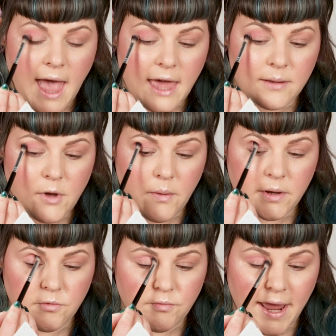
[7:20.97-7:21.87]
And I'm
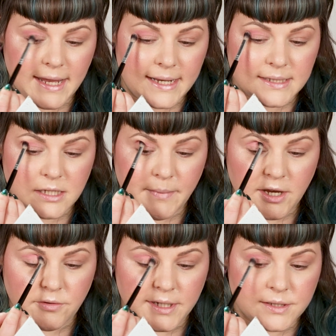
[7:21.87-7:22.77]
going right into my
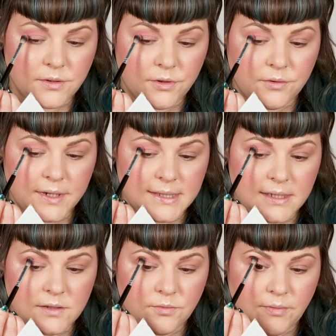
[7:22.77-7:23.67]
crease. So the crease
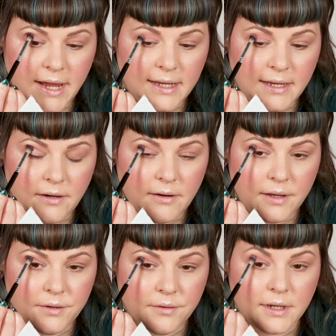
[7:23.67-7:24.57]
is right here
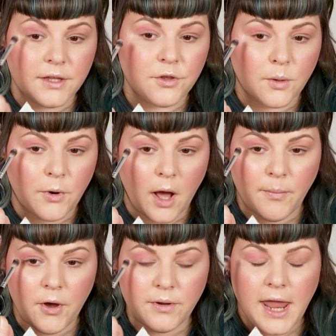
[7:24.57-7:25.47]
underneath your brow
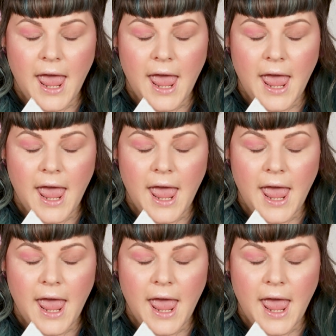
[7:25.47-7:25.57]
bone.